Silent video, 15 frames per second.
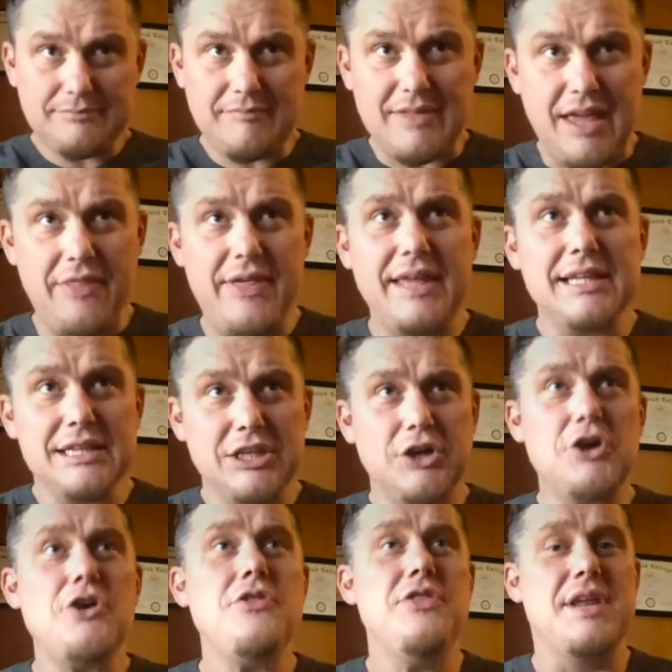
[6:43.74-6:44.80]
They
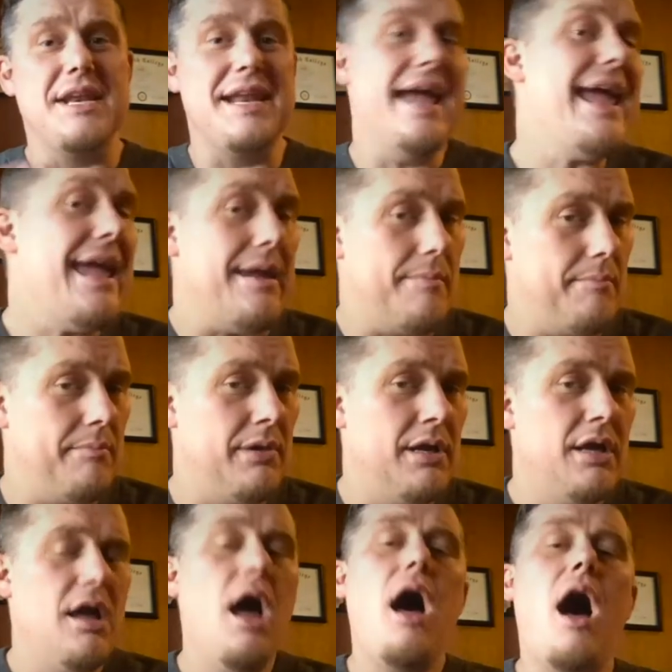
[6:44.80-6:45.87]
learn the name
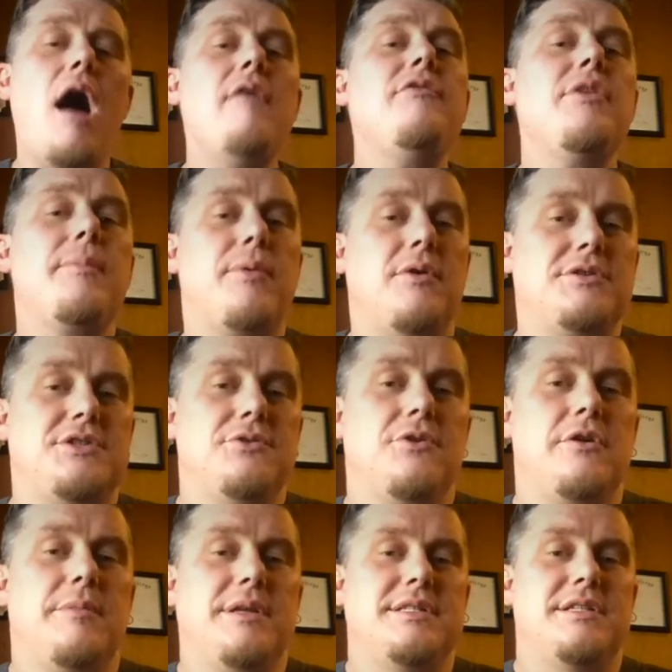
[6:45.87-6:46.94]
of the person who
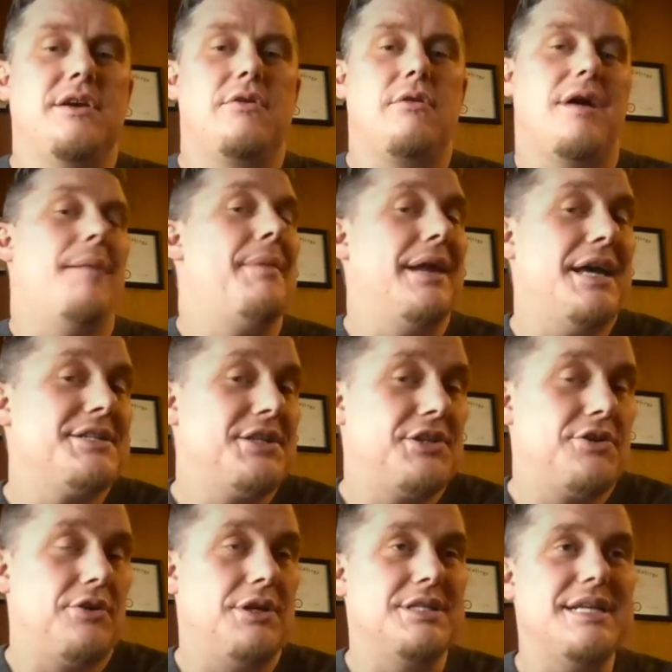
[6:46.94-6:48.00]
commits the crime, and as it
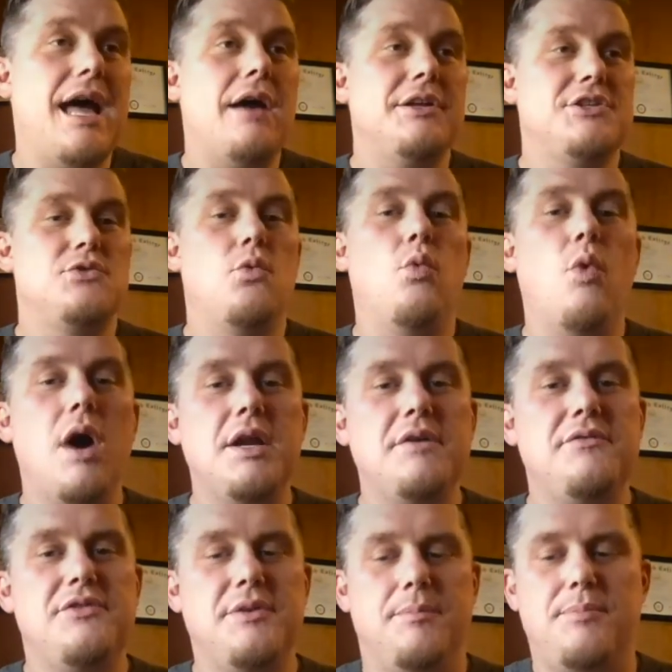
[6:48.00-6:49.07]
turns out, it's one
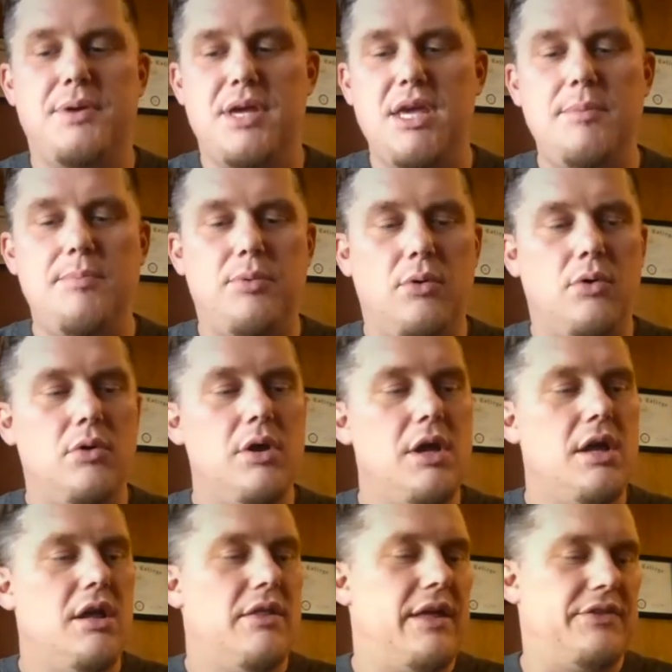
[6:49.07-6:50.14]
of the people
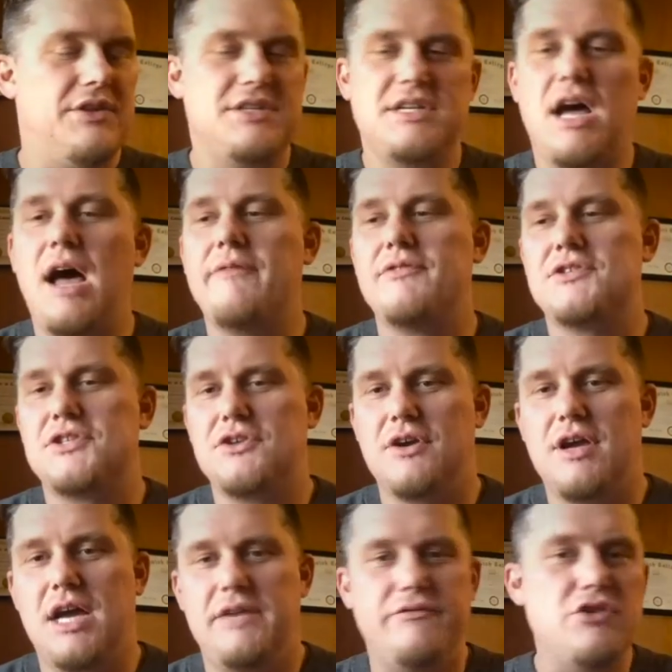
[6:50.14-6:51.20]
that this officer
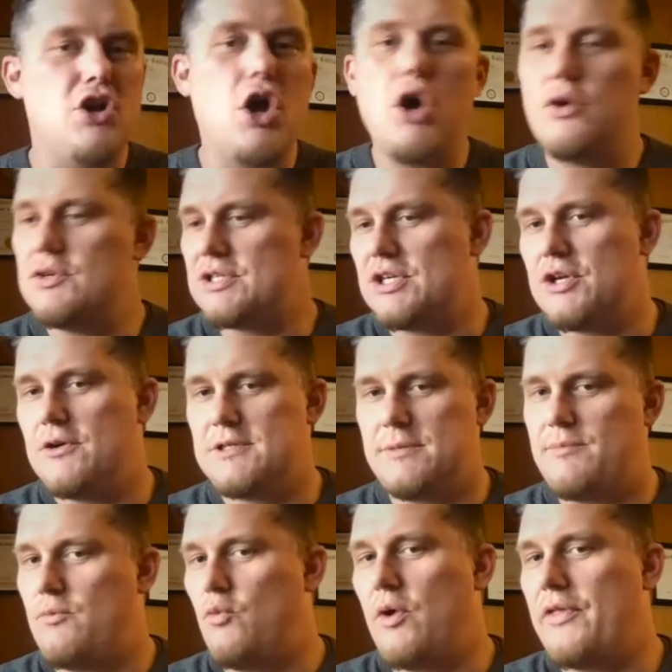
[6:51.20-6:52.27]
kind of knows and knows
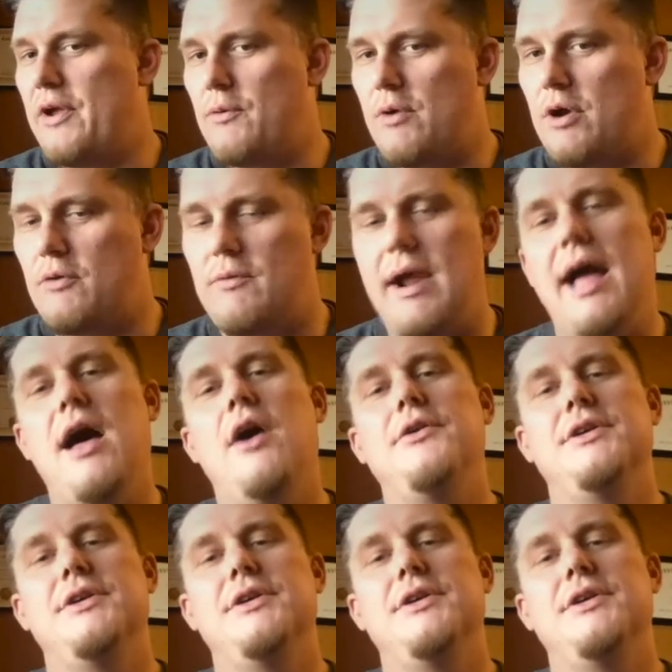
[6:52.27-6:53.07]
where they run around.